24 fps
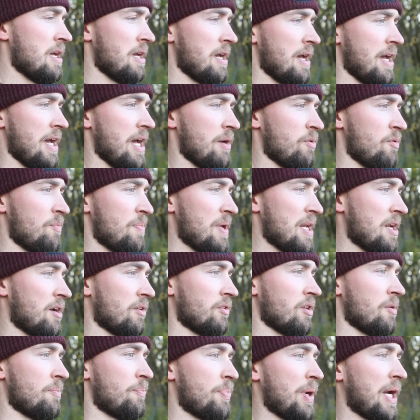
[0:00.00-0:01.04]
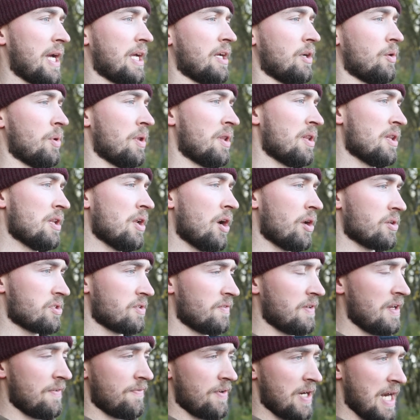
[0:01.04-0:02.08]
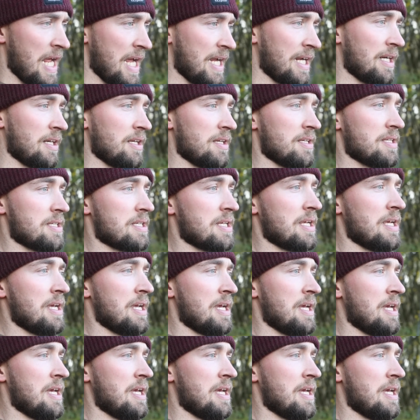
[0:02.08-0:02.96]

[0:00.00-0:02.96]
We've been on the bank with lots of different anglers.